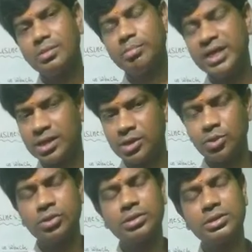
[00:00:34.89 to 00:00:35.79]
make a
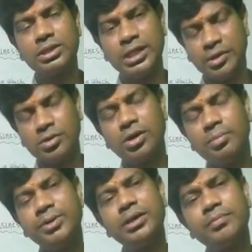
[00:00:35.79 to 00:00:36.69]
note in your
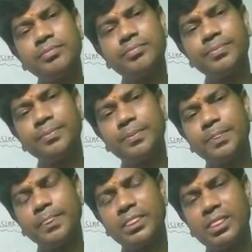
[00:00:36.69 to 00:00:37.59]
copy
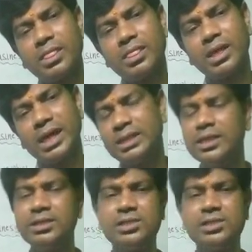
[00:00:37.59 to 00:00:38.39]
and then